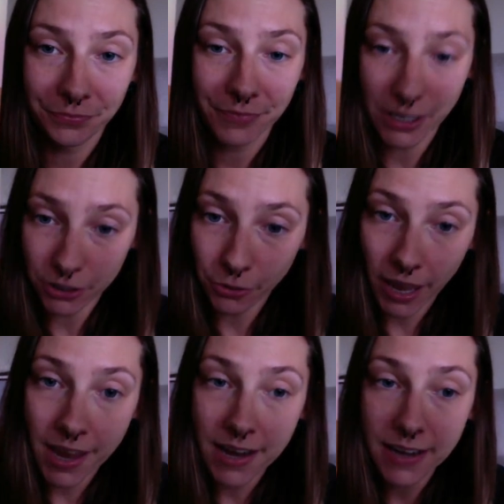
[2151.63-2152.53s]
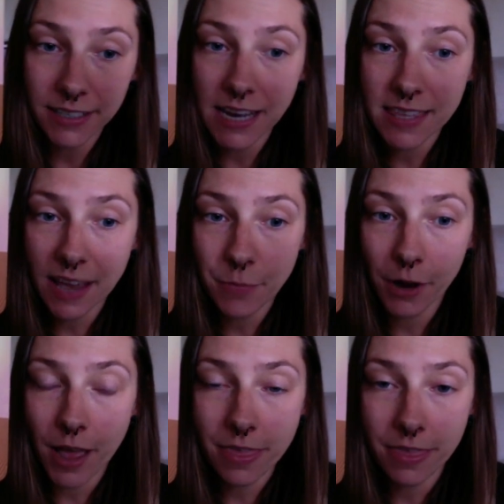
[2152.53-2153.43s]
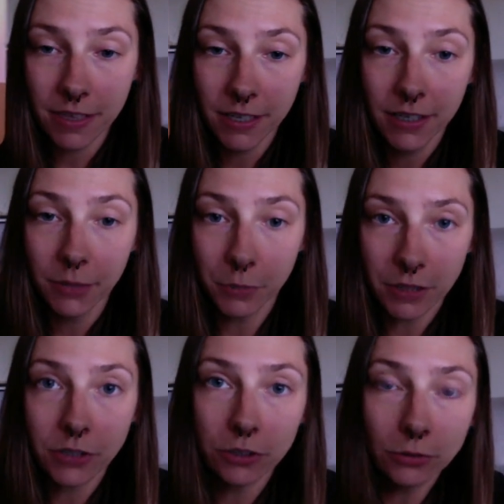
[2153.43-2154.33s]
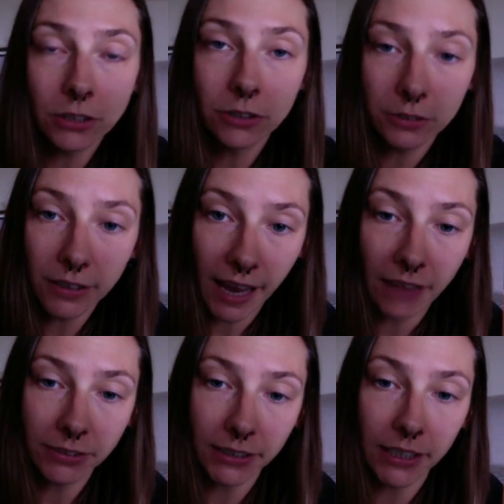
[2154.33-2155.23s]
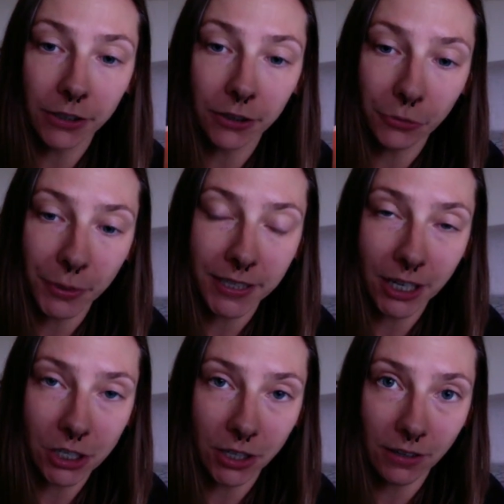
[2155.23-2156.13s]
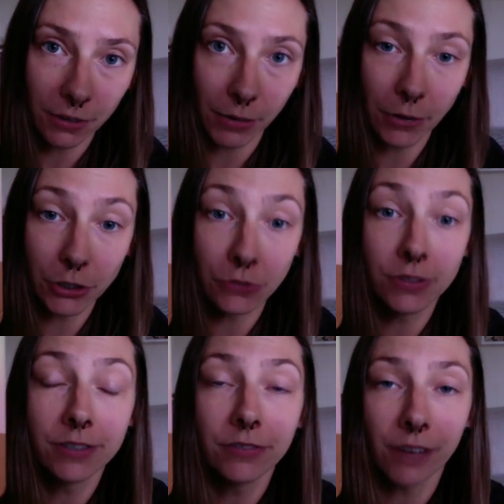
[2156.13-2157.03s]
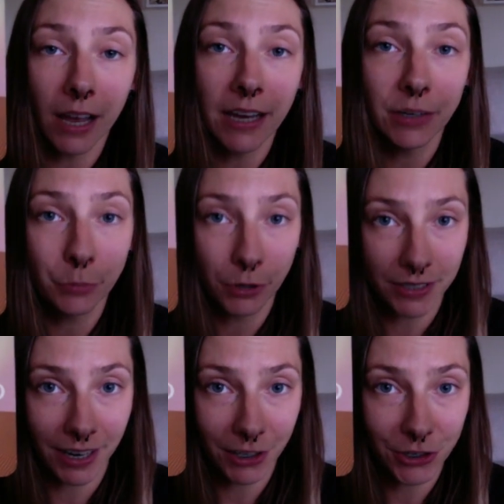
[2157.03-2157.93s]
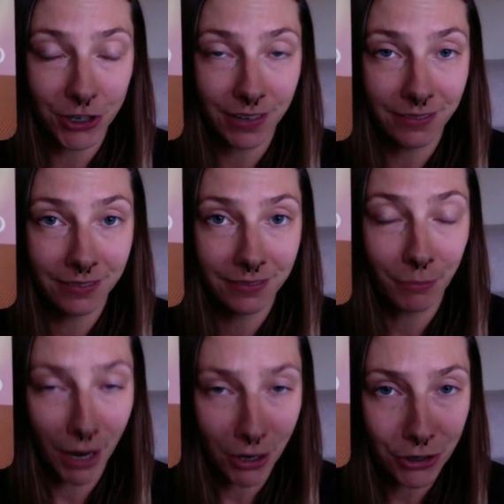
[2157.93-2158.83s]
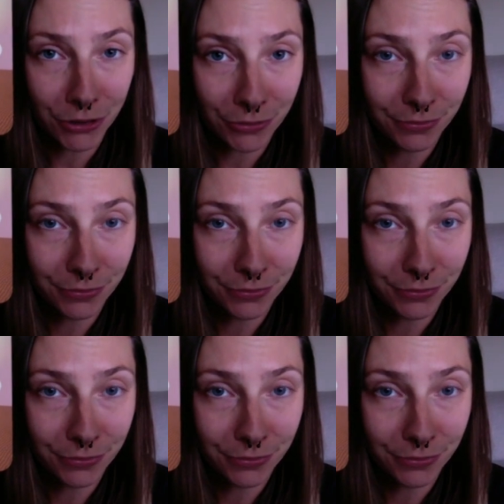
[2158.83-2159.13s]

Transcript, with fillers: It's okay to take that breath because you literally have a layer of protection around you. Divine protection, mind you.